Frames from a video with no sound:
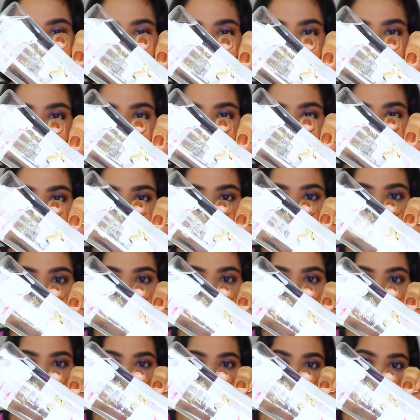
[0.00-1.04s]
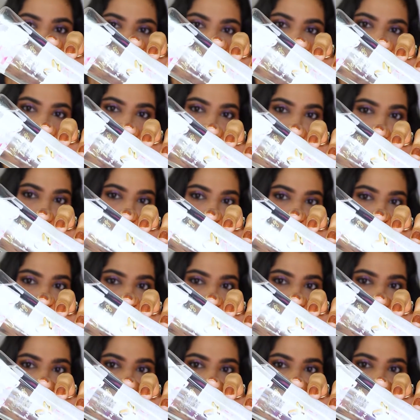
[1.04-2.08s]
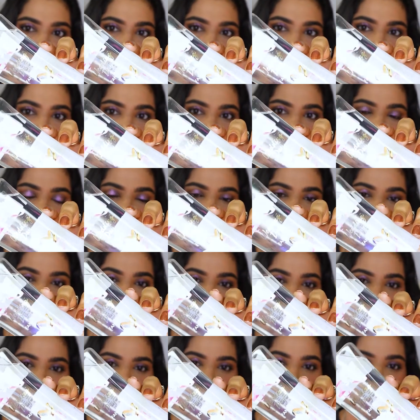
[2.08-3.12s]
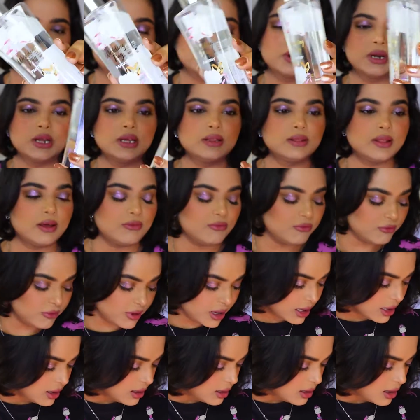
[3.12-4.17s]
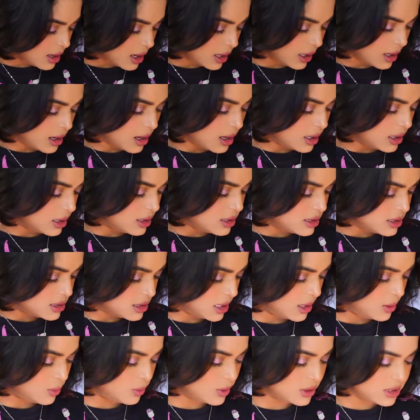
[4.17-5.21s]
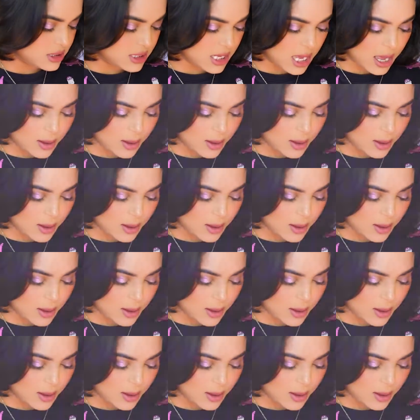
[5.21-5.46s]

been, I don't know, probably storing them well. I can't say what's